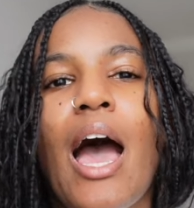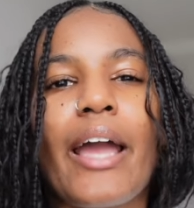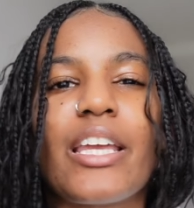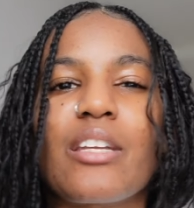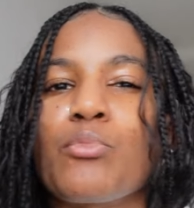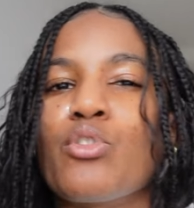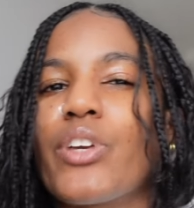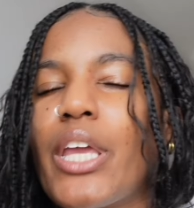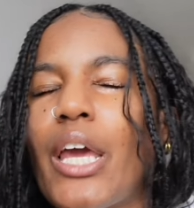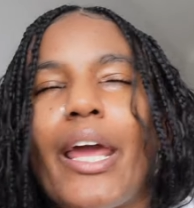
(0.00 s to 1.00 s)
I can move
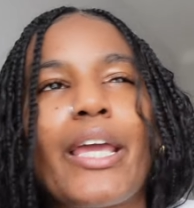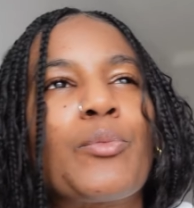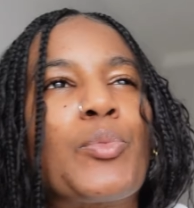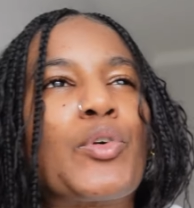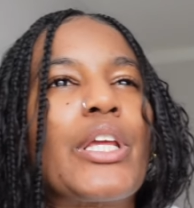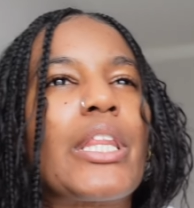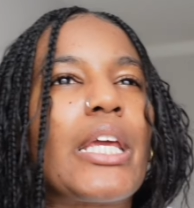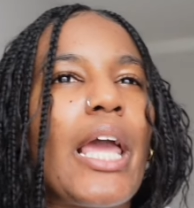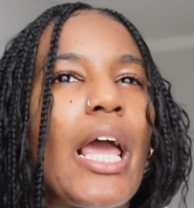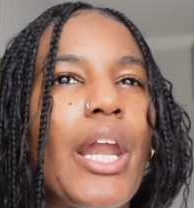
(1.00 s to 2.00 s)
again, I can breathe
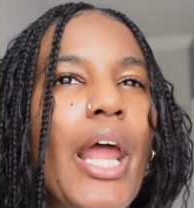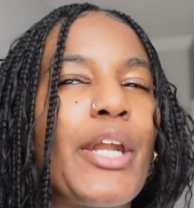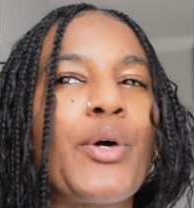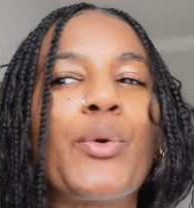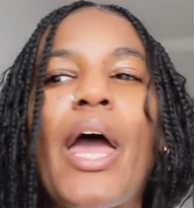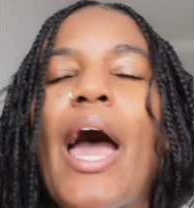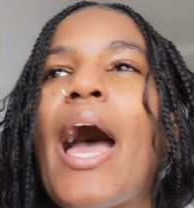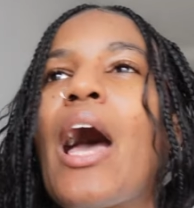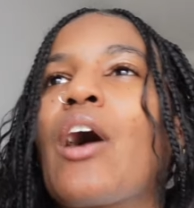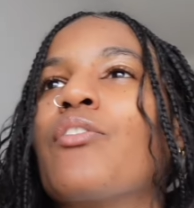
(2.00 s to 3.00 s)
again, I don't
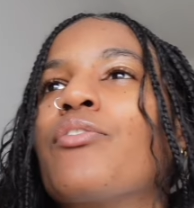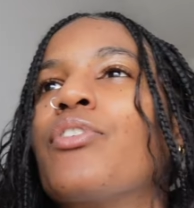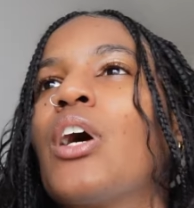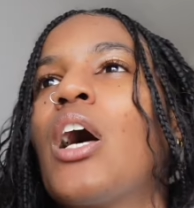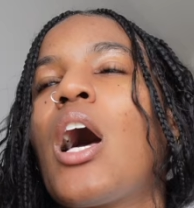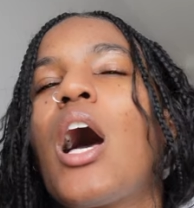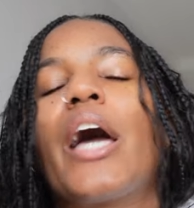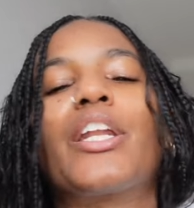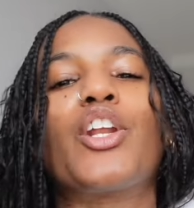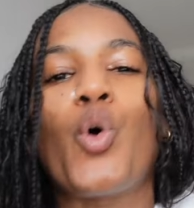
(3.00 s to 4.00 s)
have
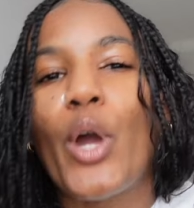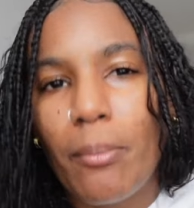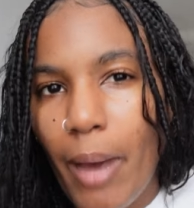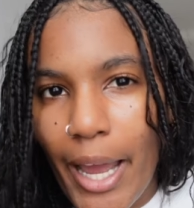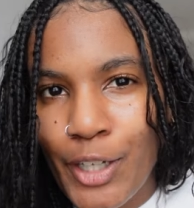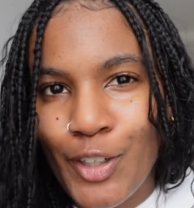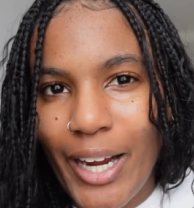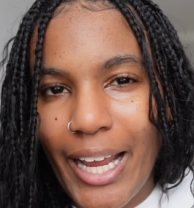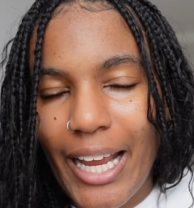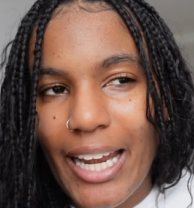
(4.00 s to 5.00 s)
an annoying
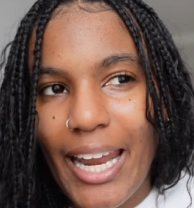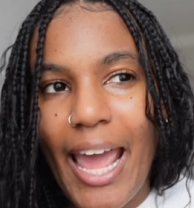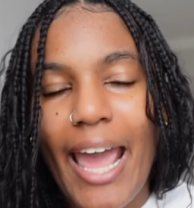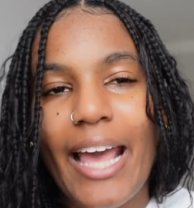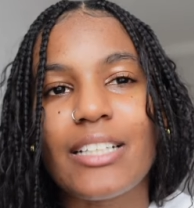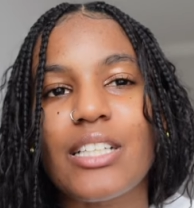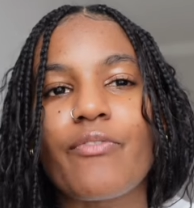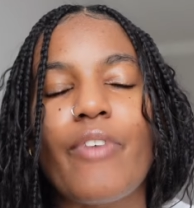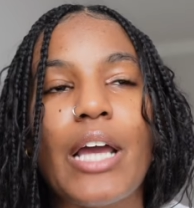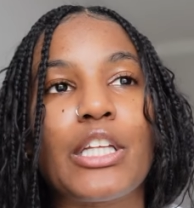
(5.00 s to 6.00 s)
migraine, and I'm
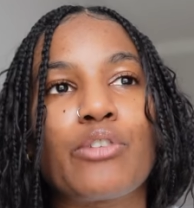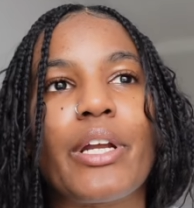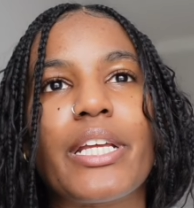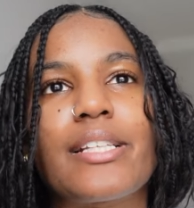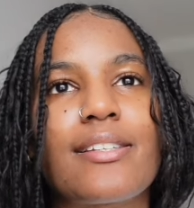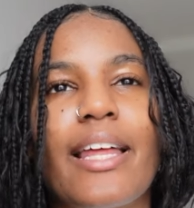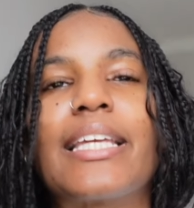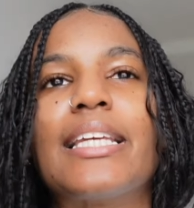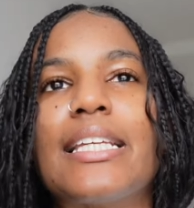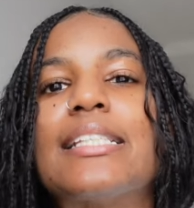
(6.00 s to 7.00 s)
finally ready to
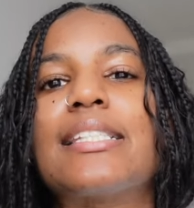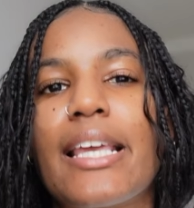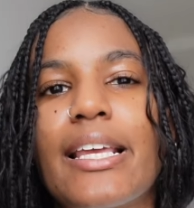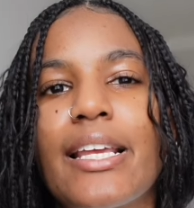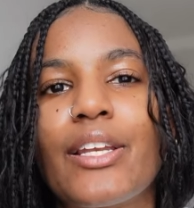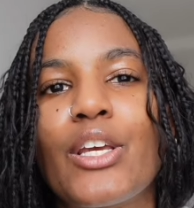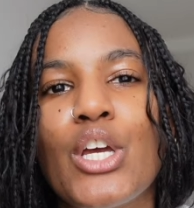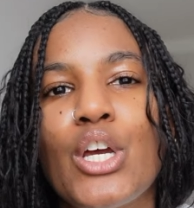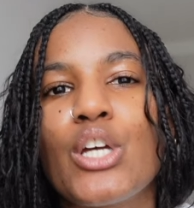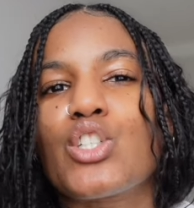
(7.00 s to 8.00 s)
like ease in
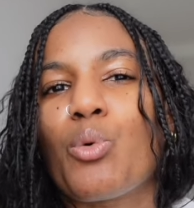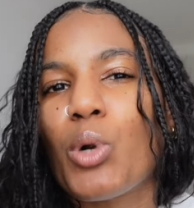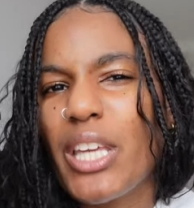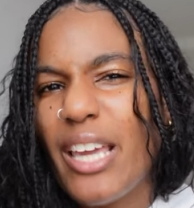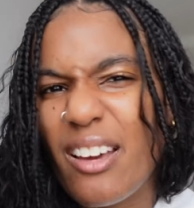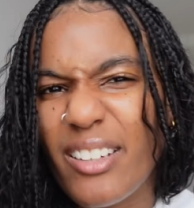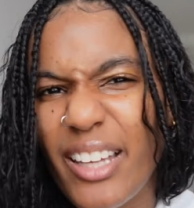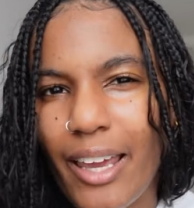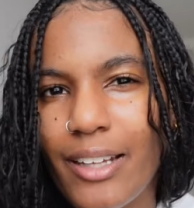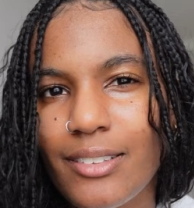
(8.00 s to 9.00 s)
to working out
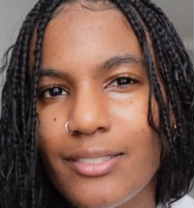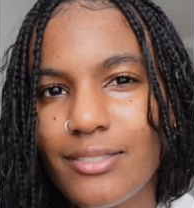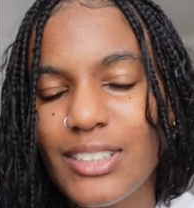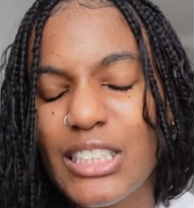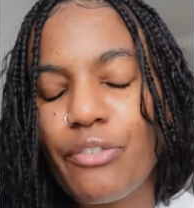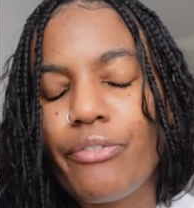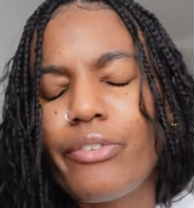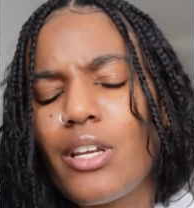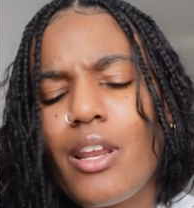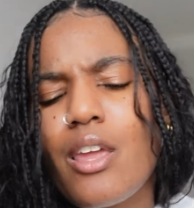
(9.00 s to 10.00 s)
again, to
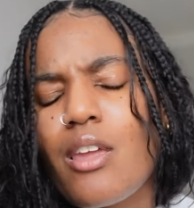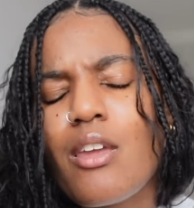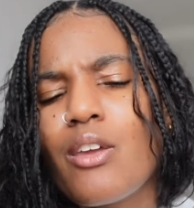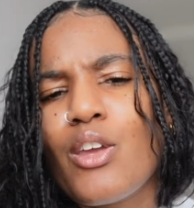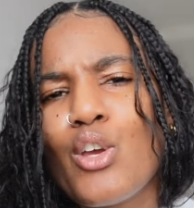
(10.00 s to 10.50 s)
feeling